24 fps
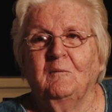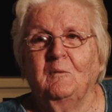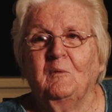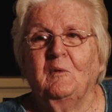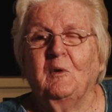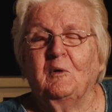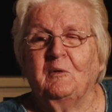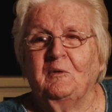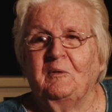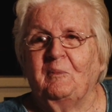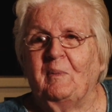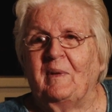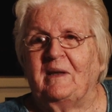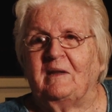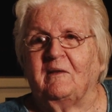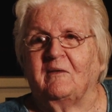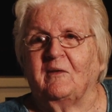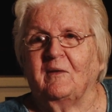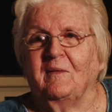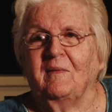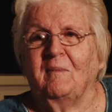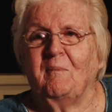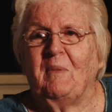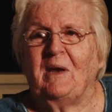those
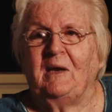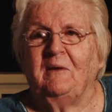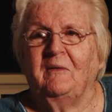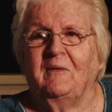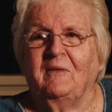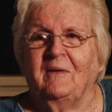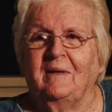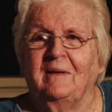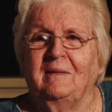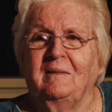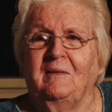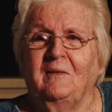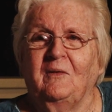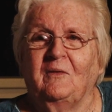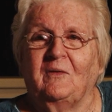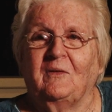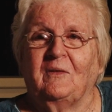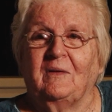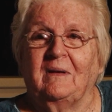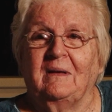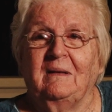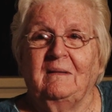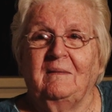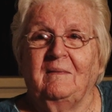bits and
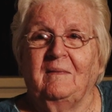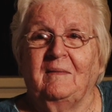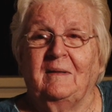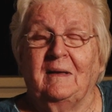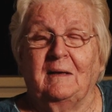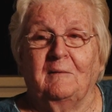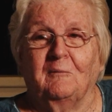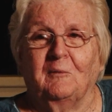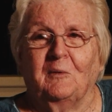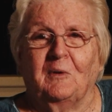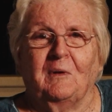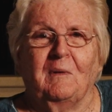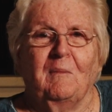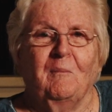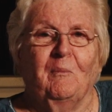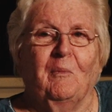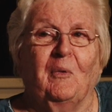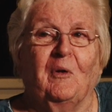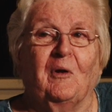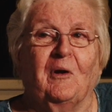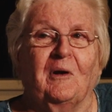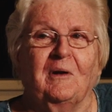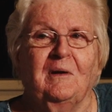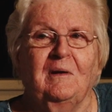pieces that were
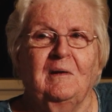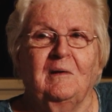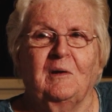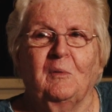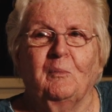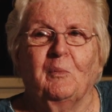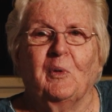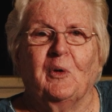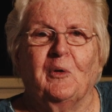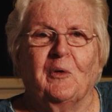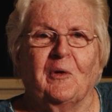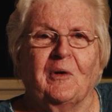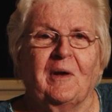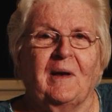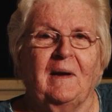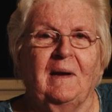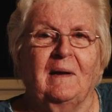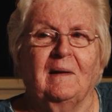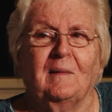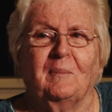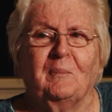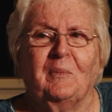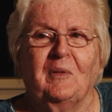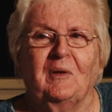important to
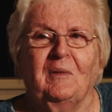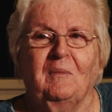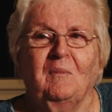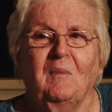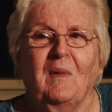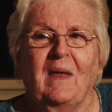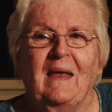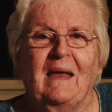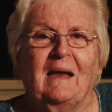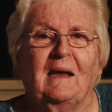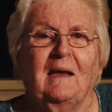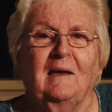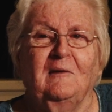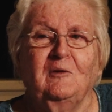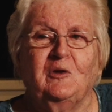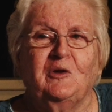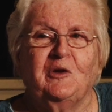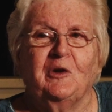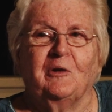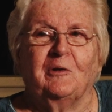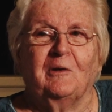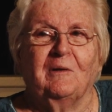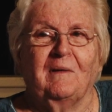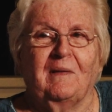boarding up and making
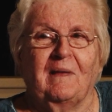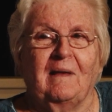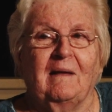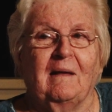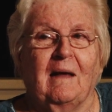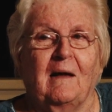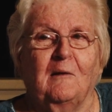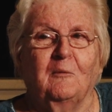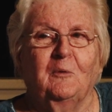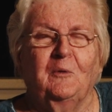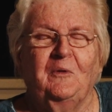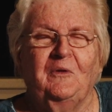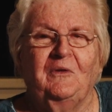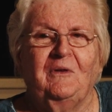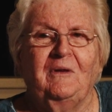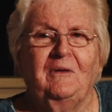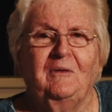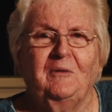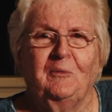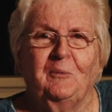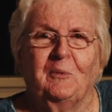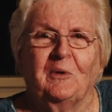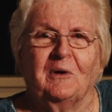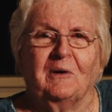sure the
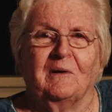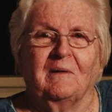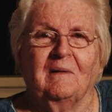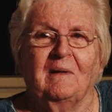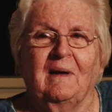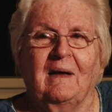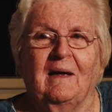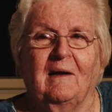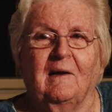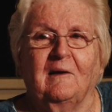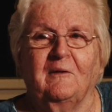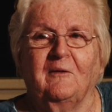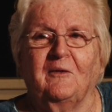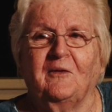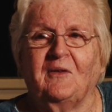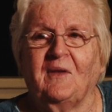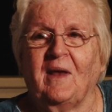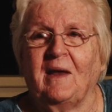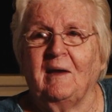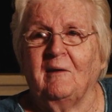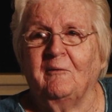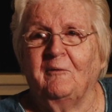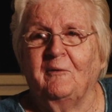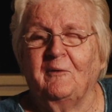houses were as
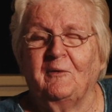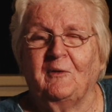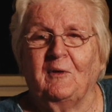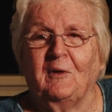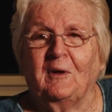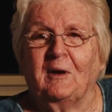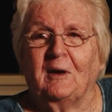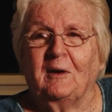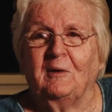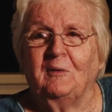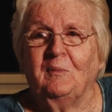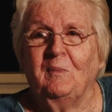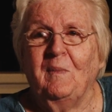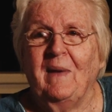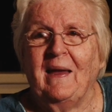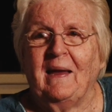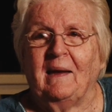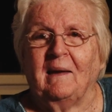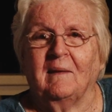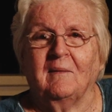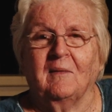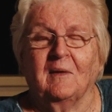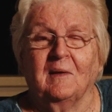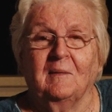safe as they could
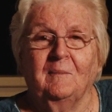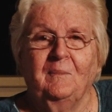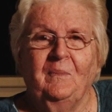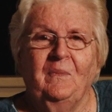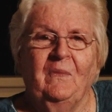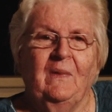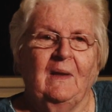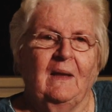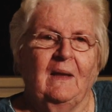make them.